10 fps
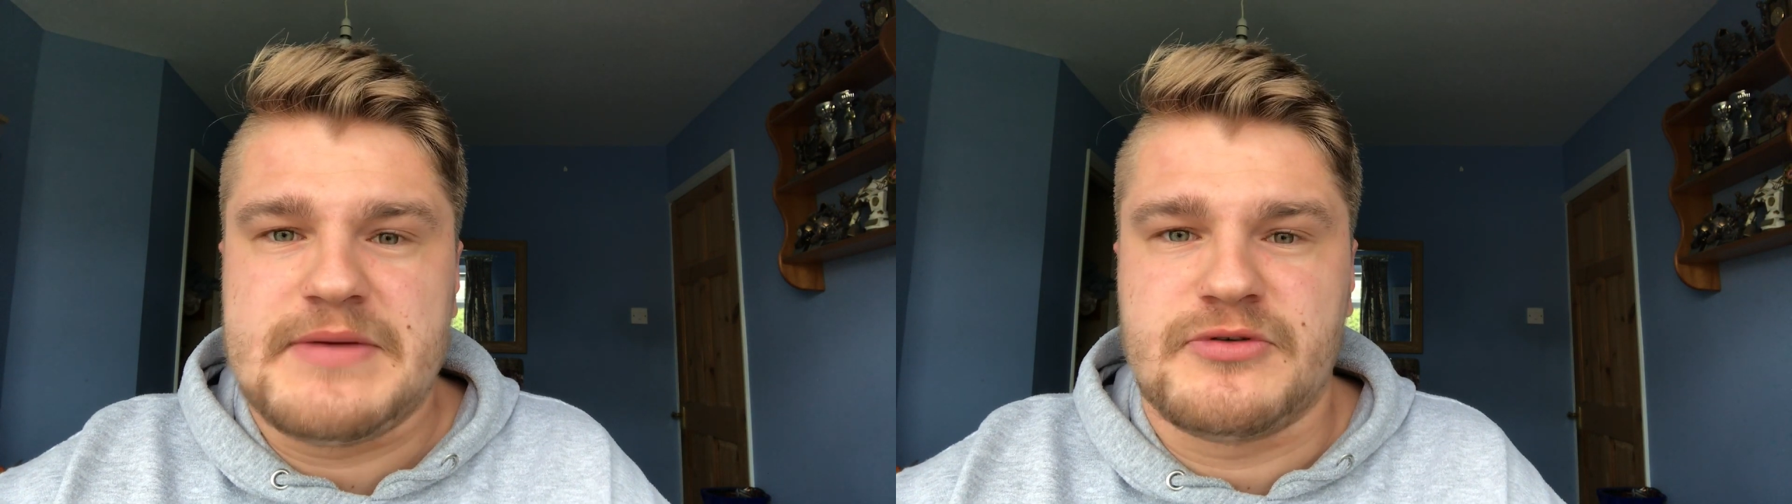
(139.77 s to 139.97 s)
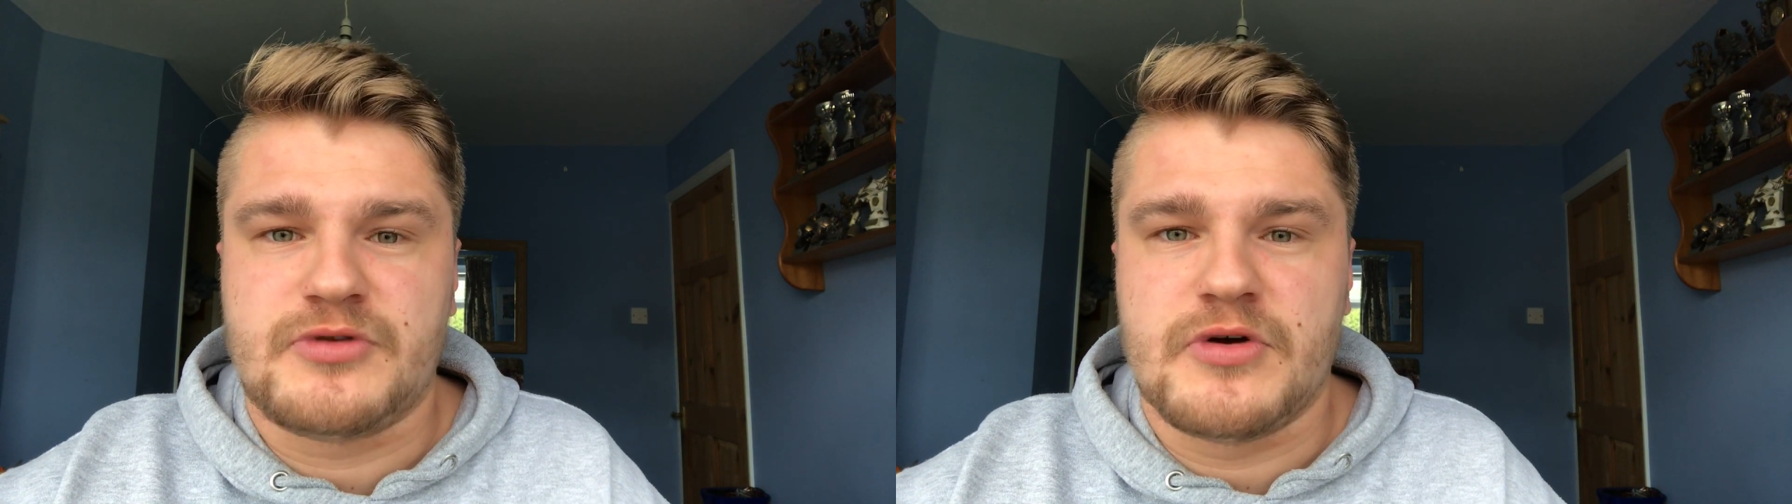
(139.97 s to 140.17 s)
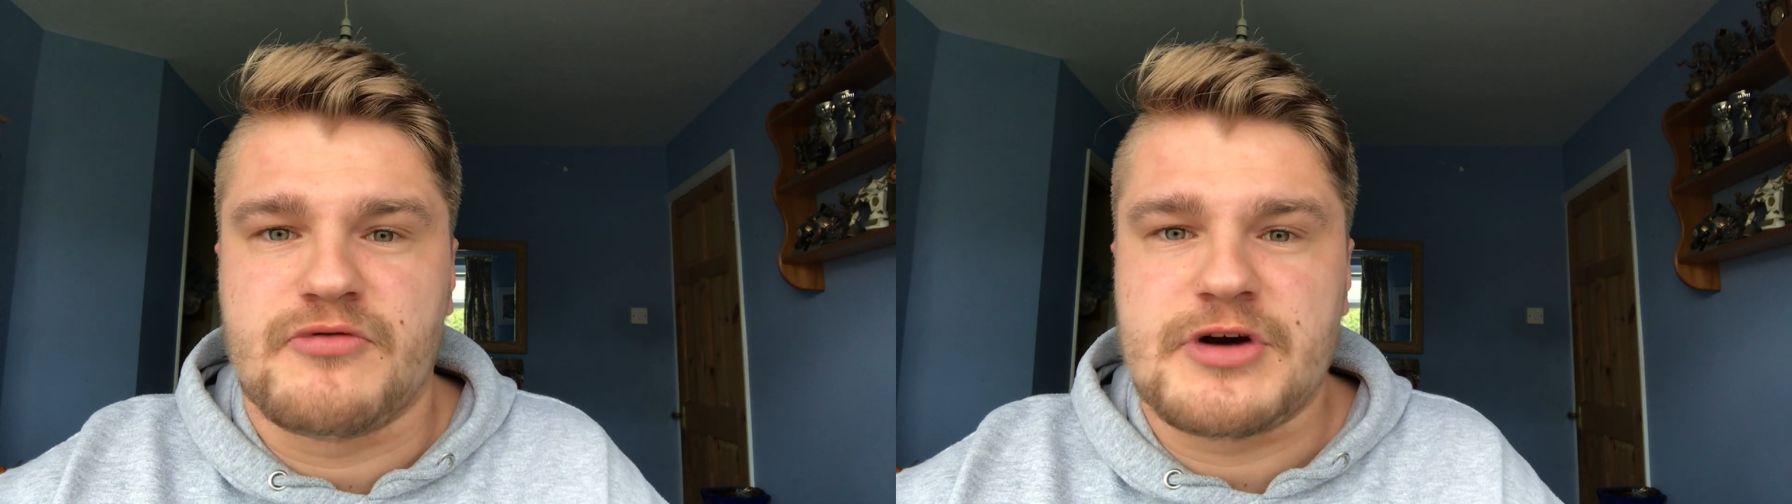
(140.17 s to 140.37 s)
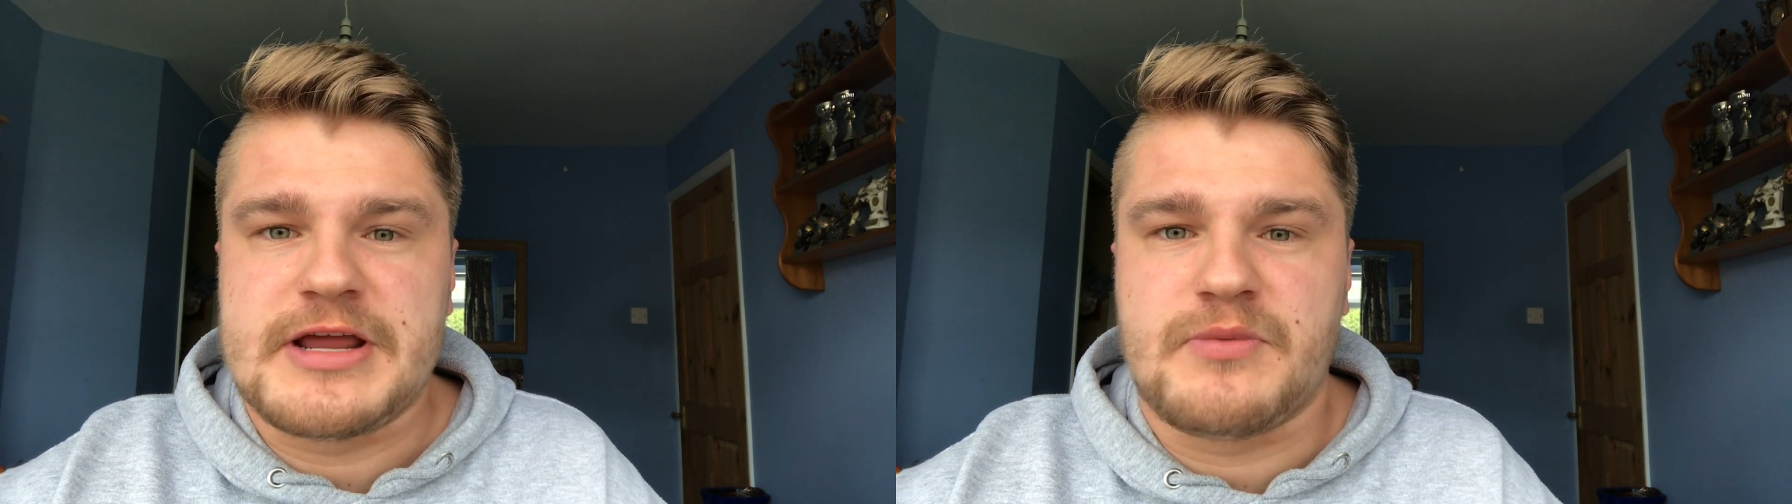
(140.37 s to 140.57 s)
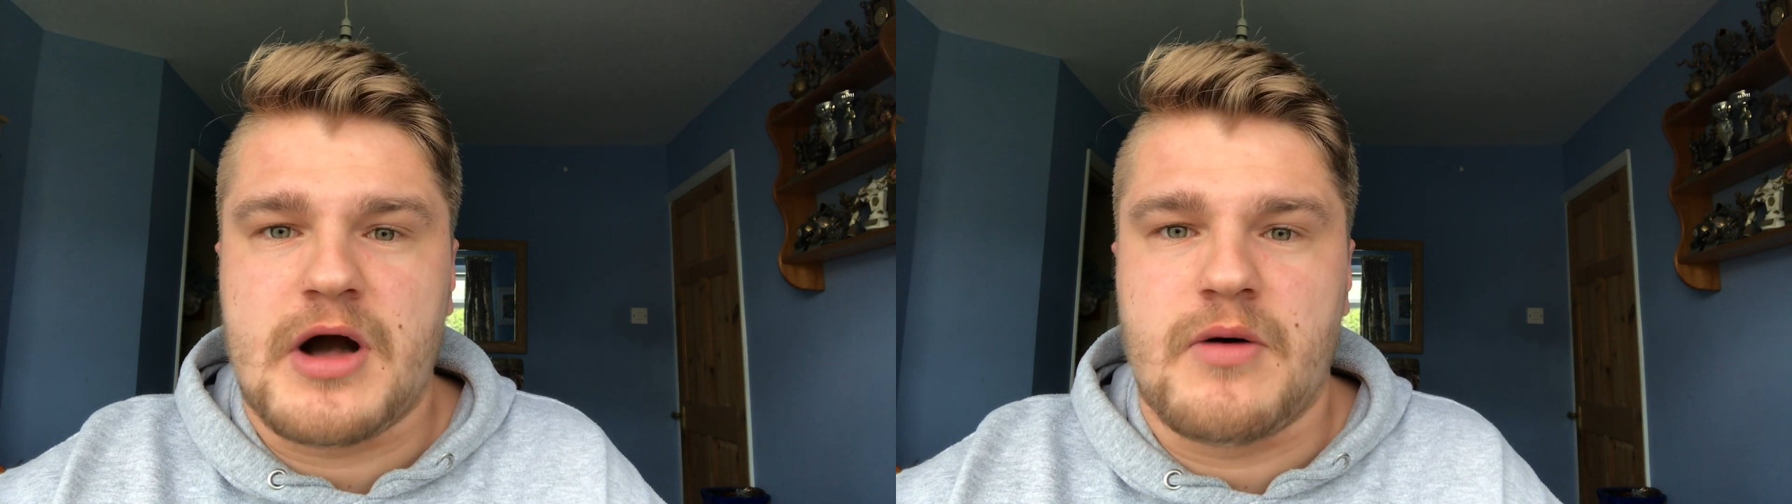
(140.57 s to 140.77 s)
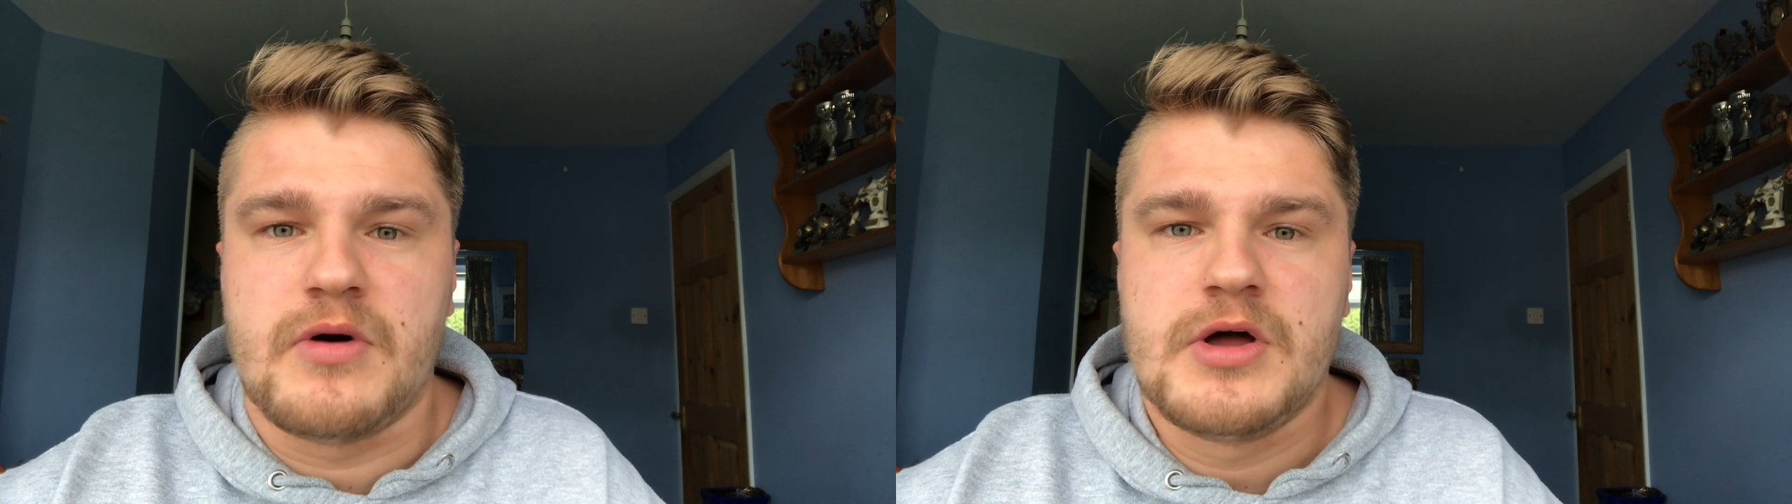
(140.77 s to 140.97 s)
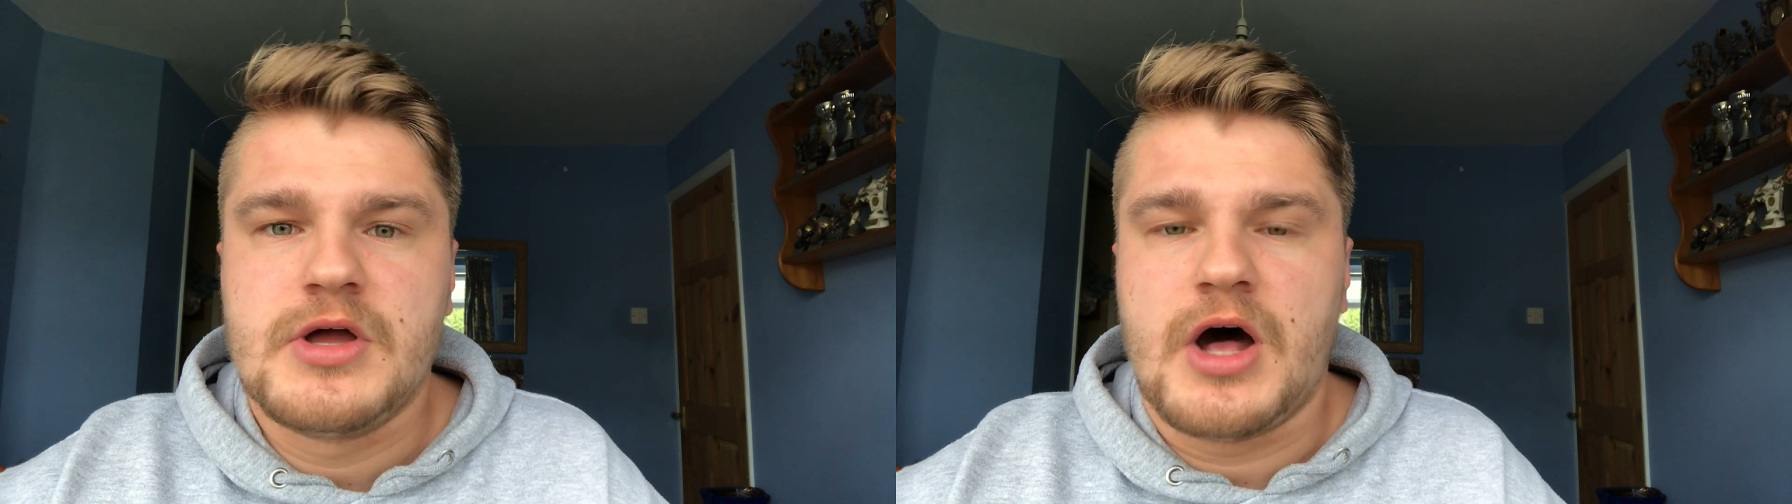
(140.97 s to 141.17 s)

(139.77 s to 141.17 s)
He was doing really well